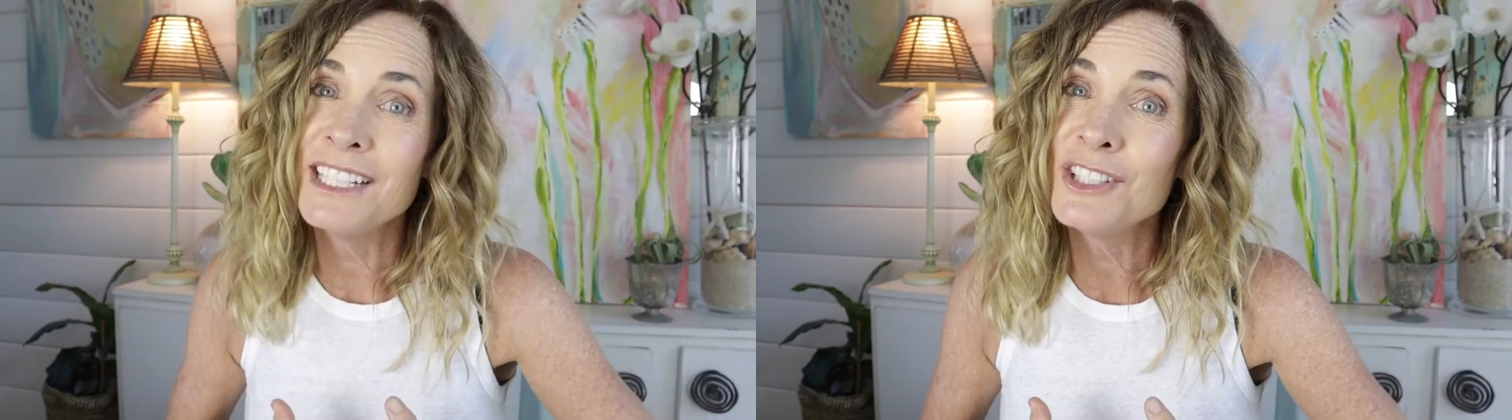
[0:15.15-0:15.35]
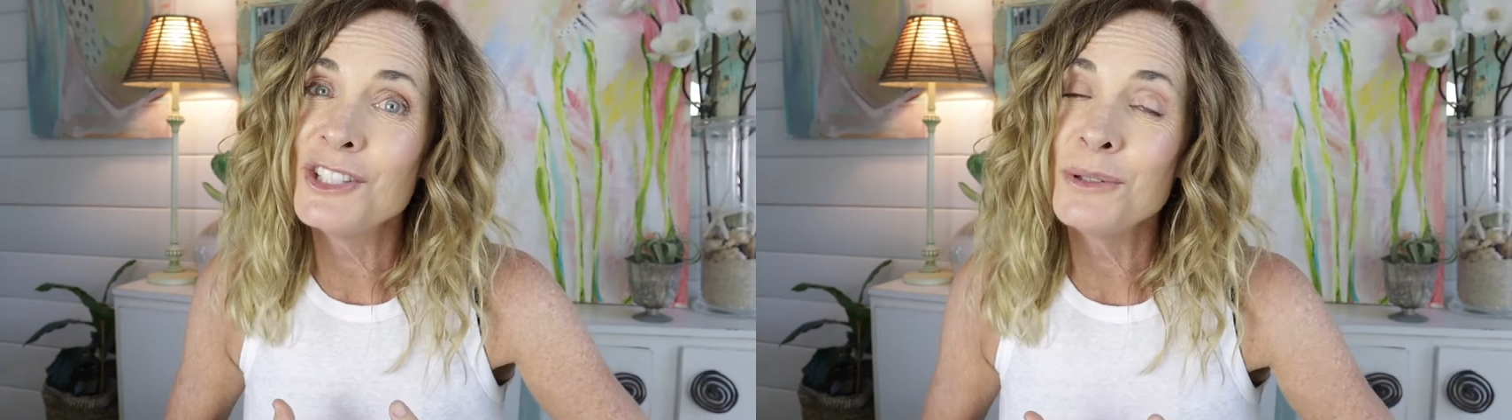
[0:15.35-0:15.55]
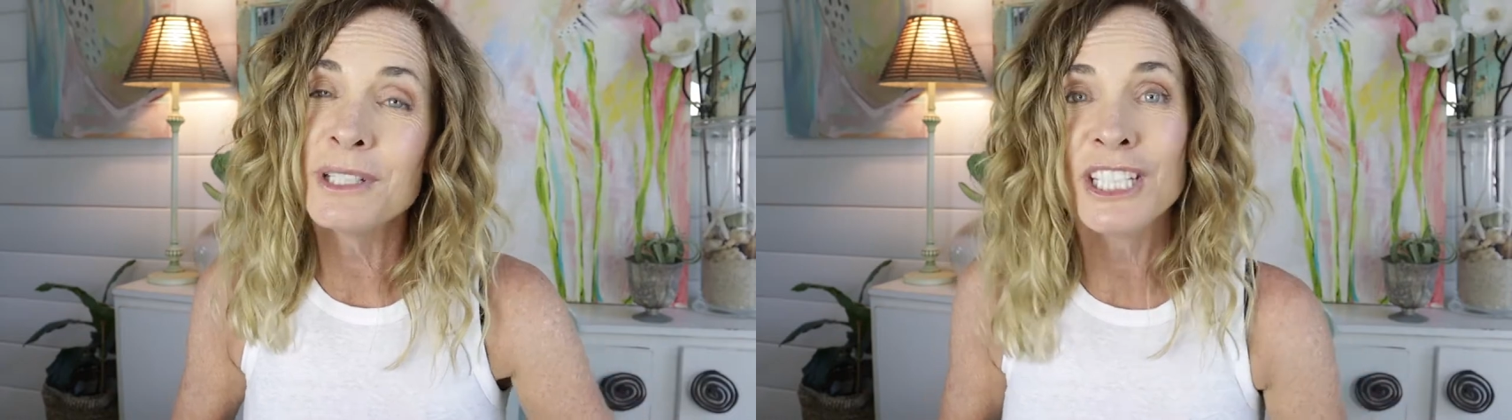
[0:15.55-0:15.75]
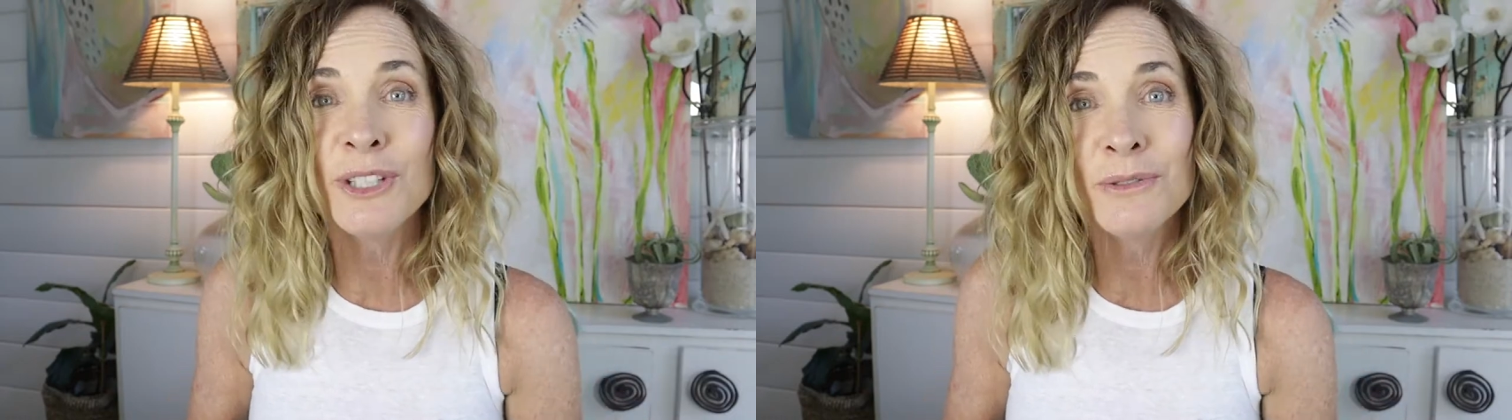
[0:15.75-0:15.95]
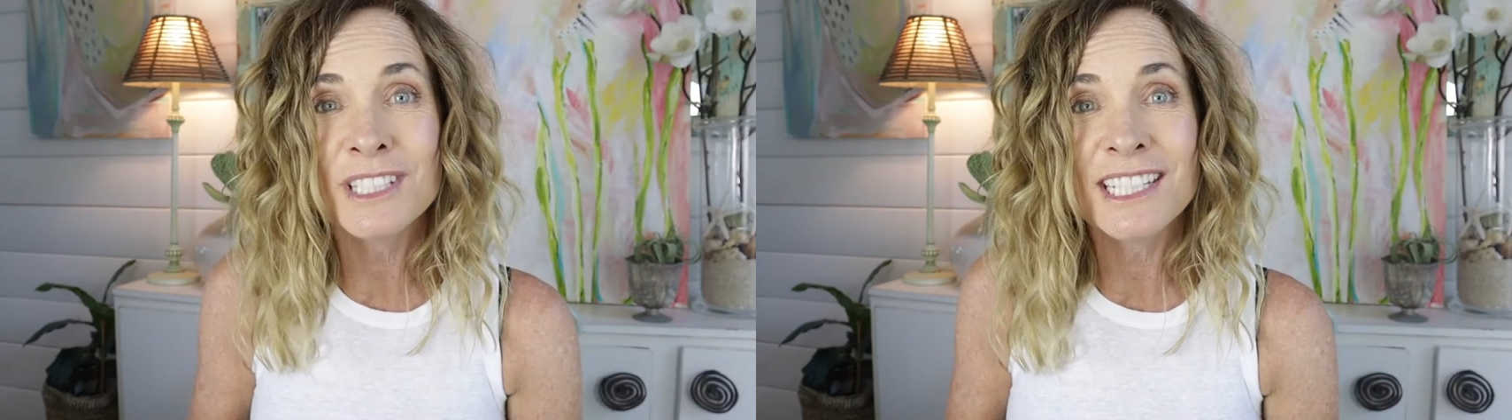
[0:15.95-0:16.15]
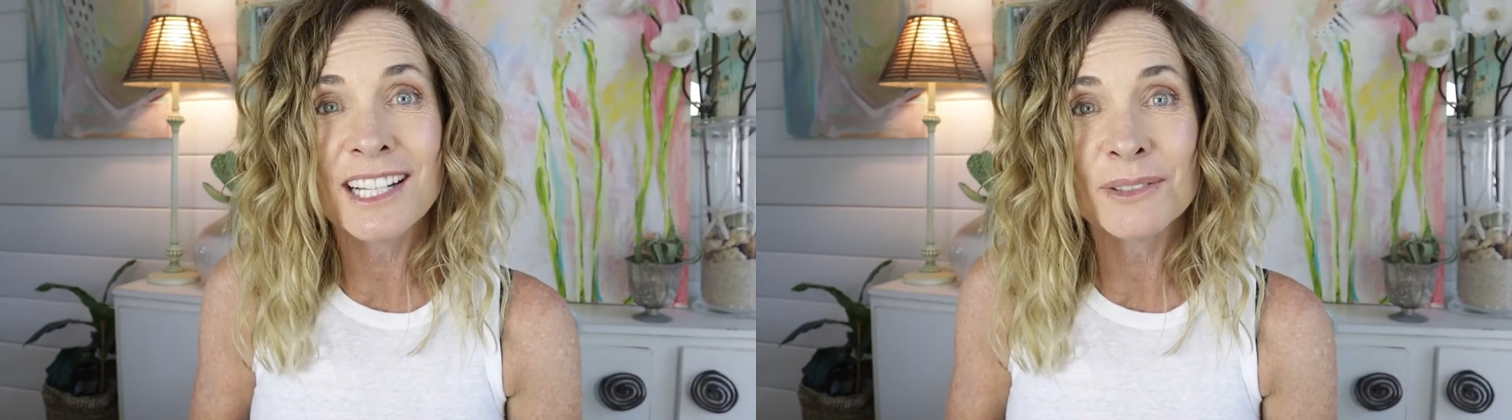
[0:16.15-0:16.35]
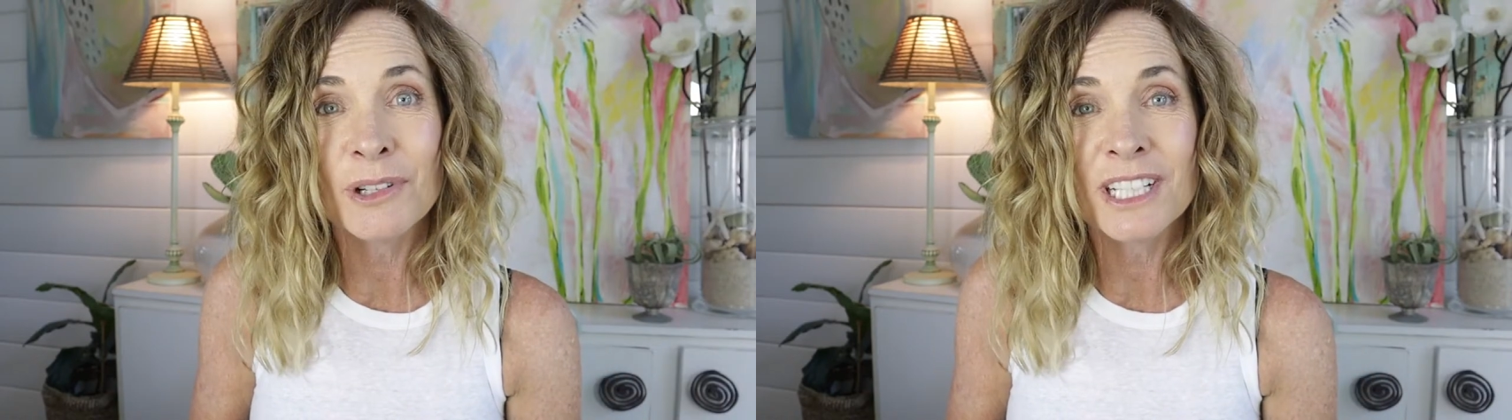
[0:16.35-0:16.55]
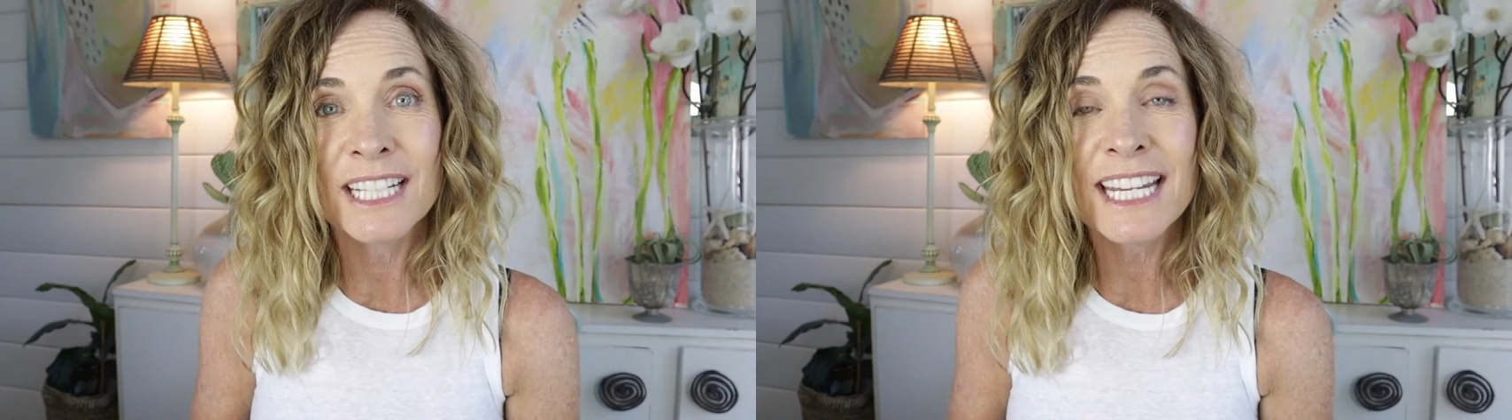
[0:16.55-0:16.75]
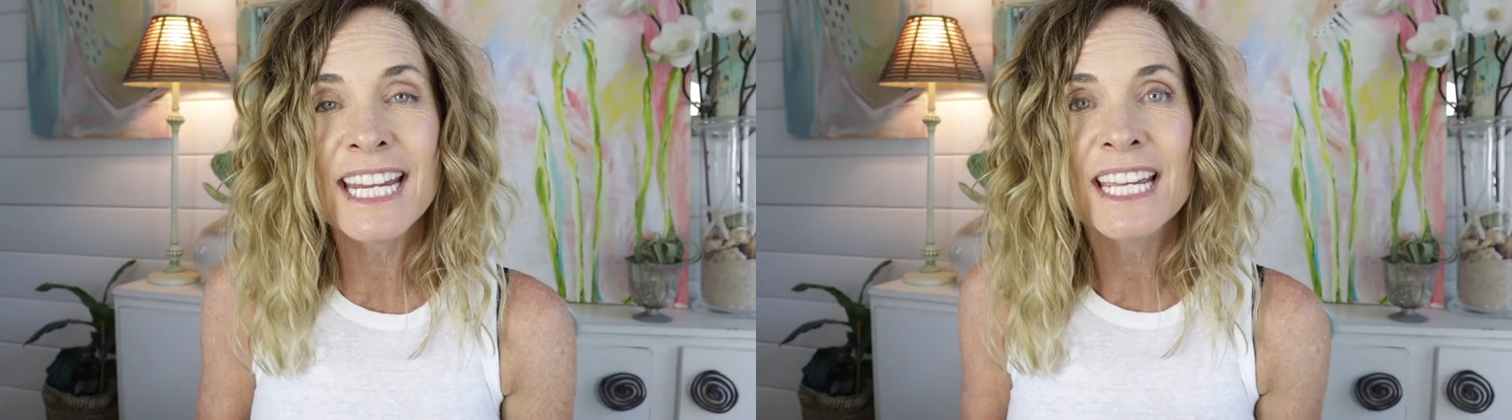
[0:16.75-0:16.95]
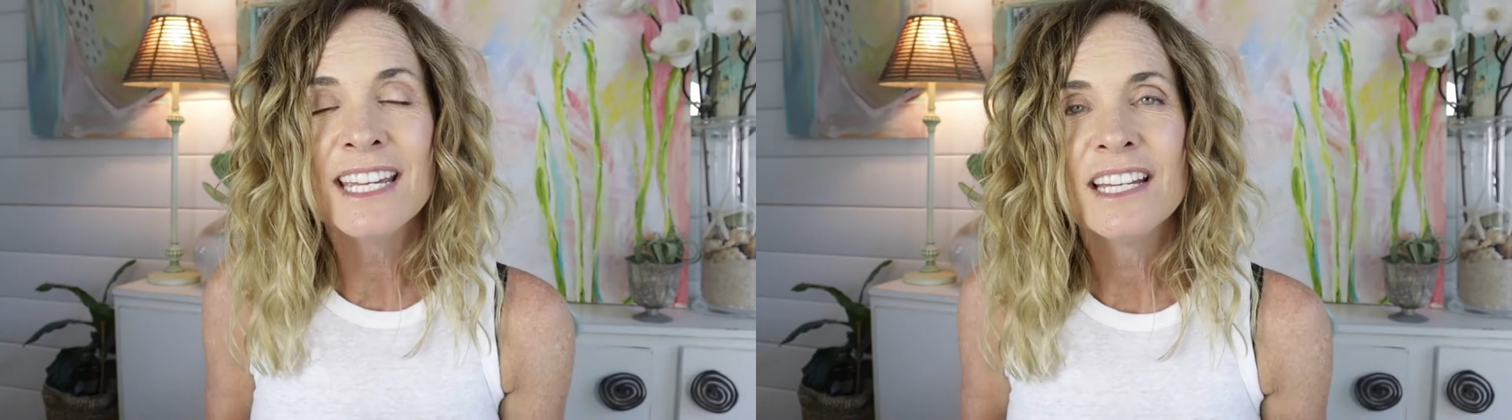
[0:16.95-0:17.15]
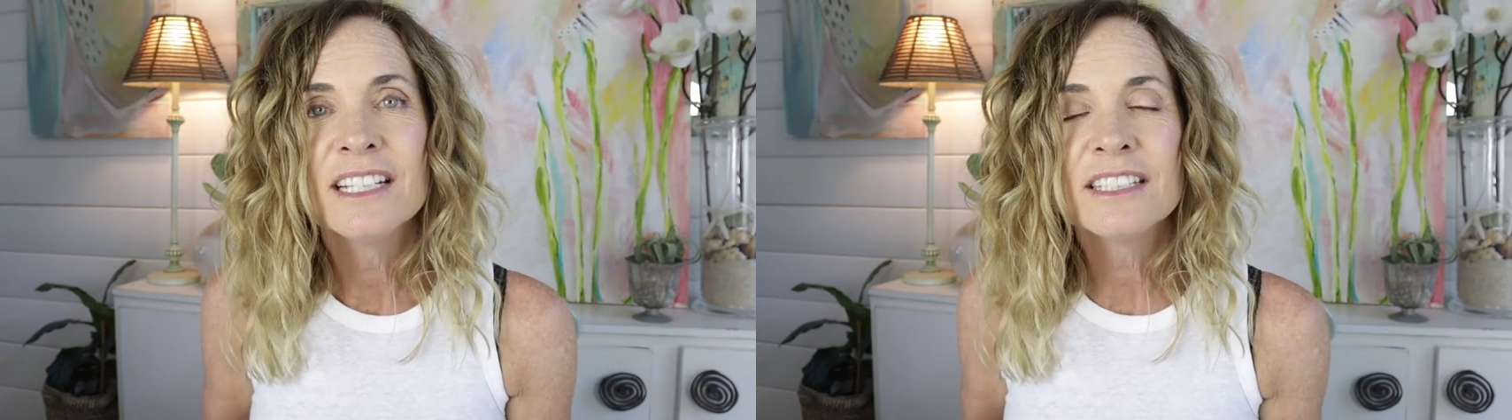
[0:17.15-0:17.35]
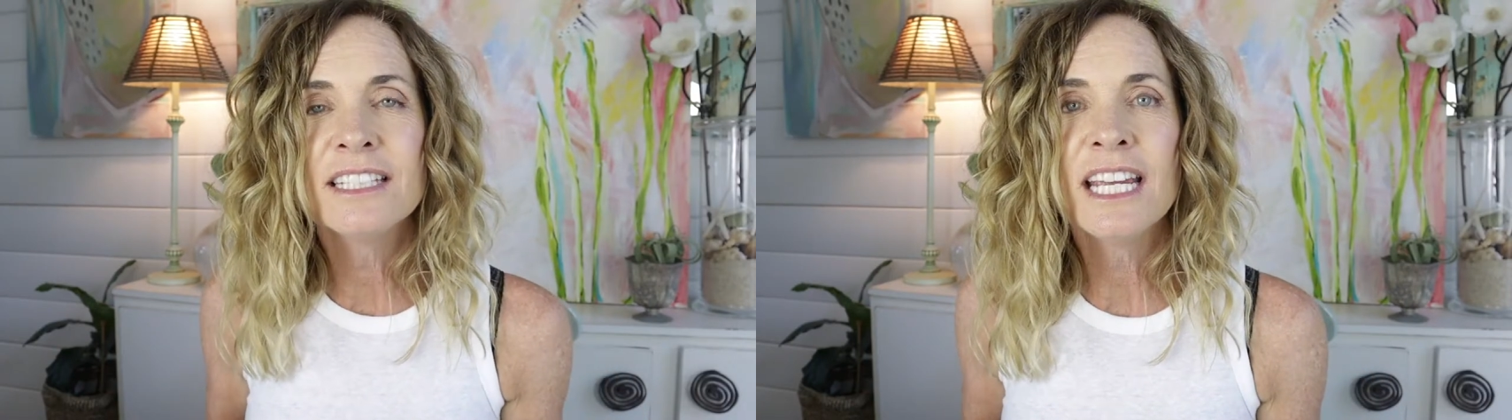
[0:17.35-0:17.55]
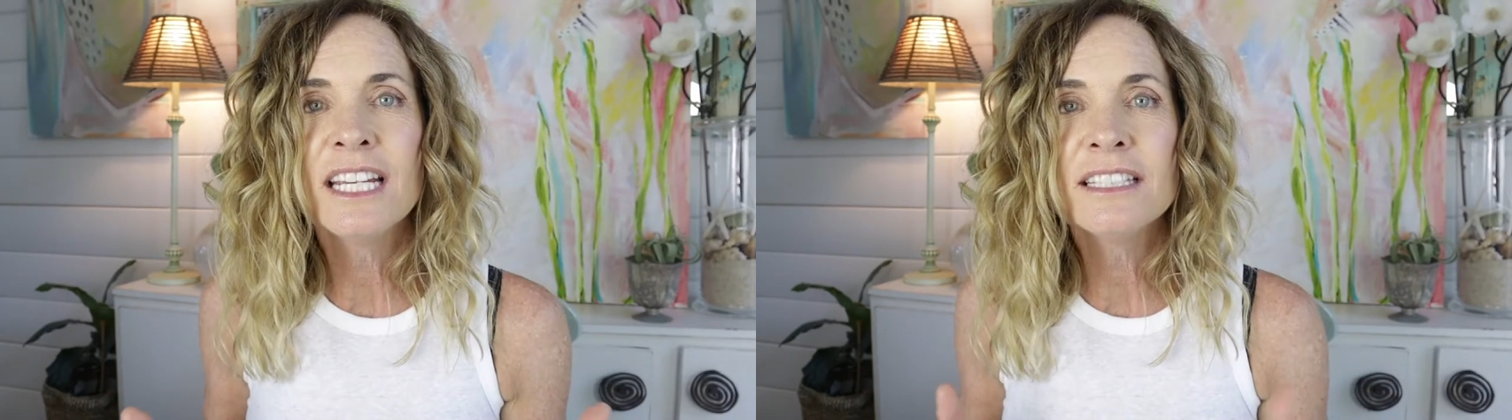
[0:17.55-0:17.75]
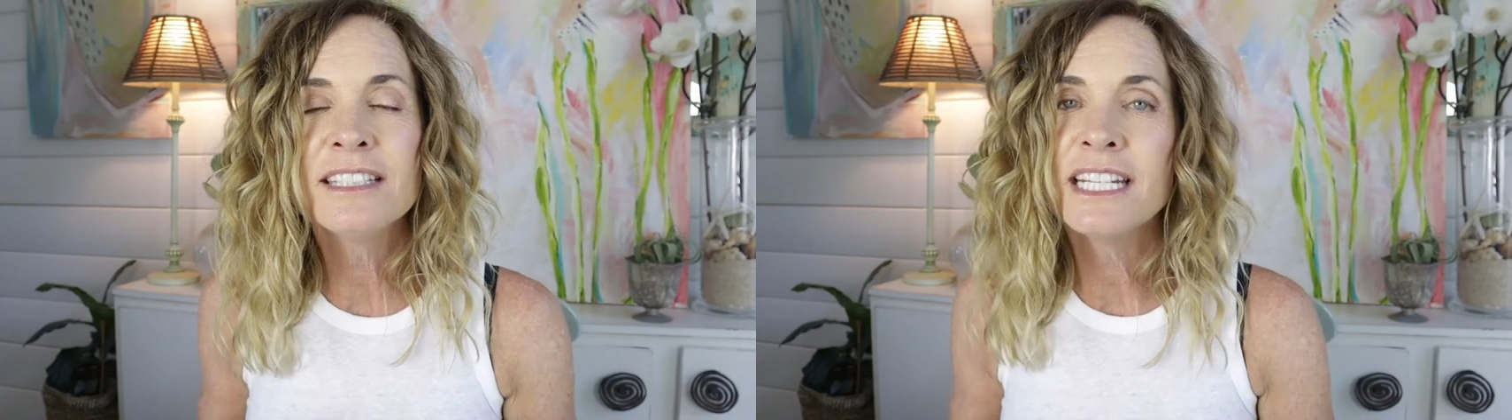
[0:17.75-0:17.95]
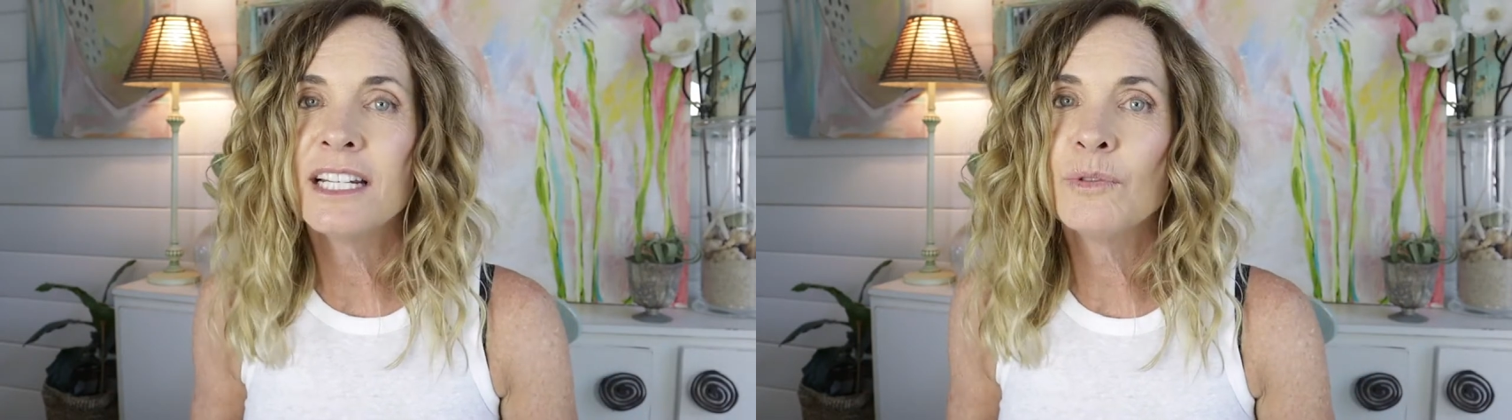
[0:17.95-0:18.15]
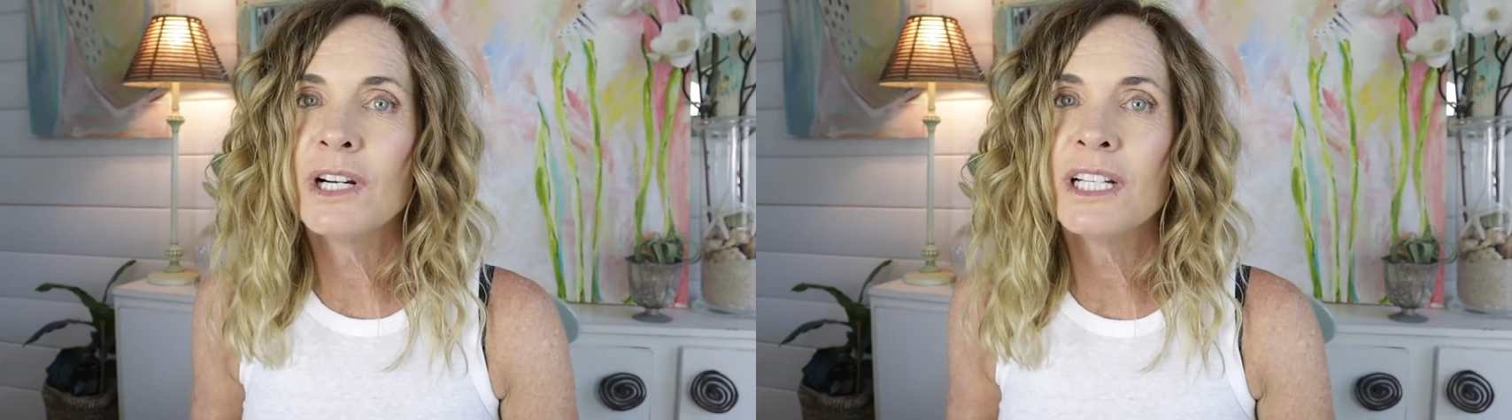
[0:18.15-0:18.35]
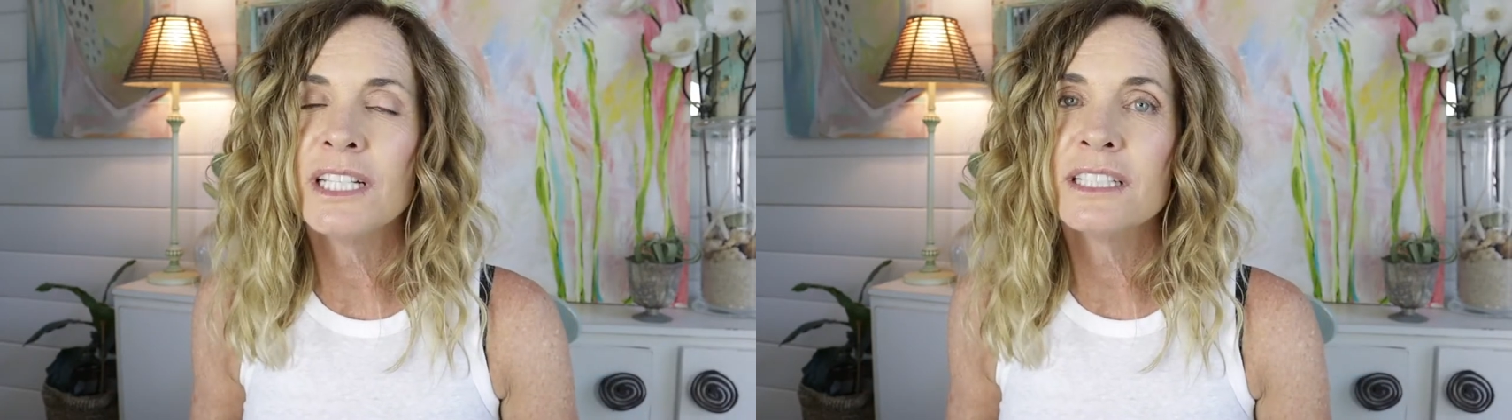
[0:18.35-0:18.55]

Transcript: to do a cute D I Y. Today's D I Y